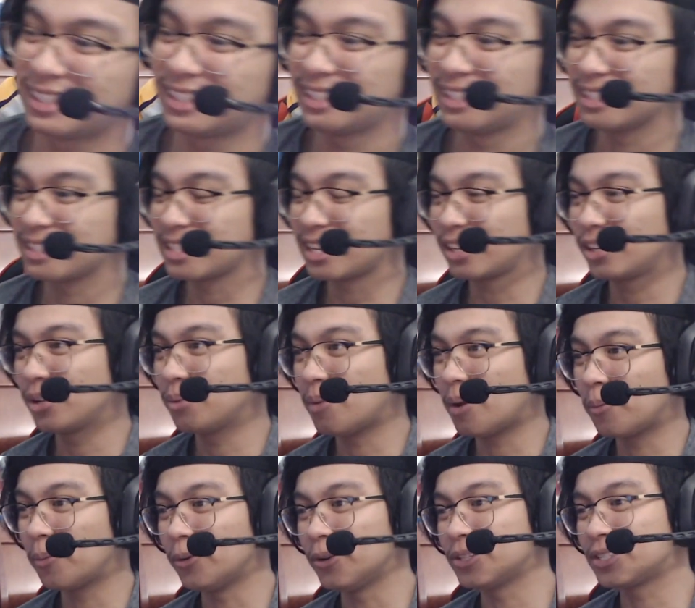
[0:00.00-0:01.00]
just like your
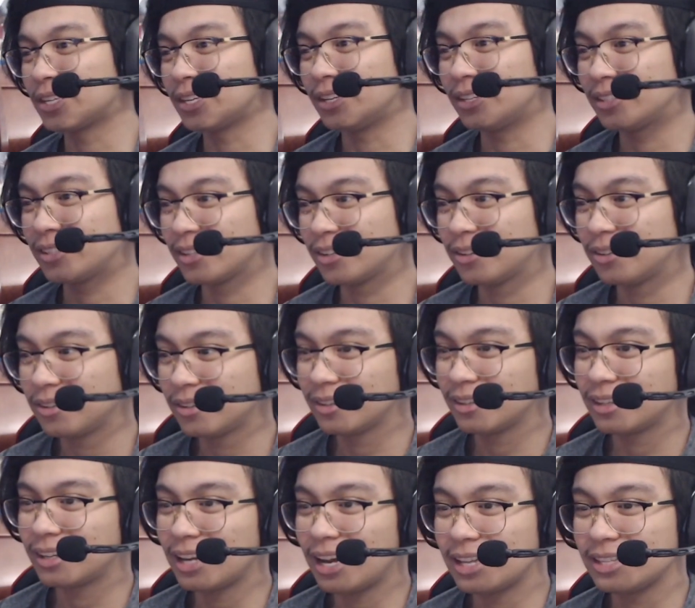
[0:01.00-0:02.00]
memories, Kirito.
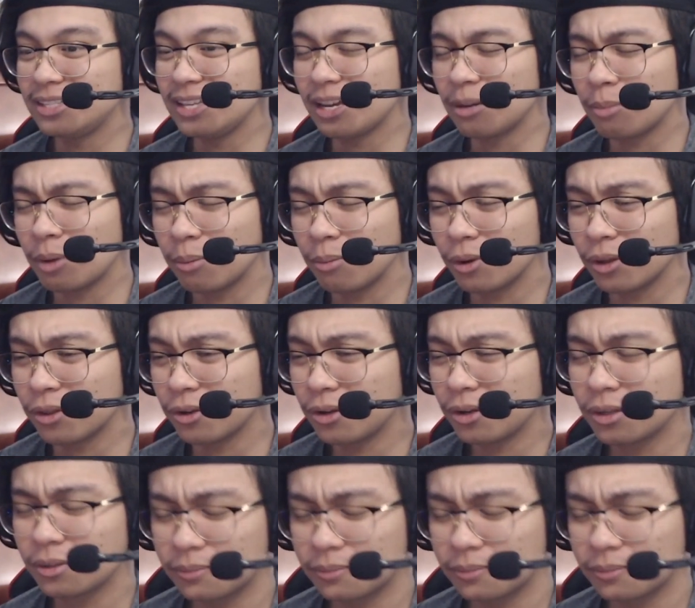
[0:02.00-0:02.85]
Goddamn, my brother.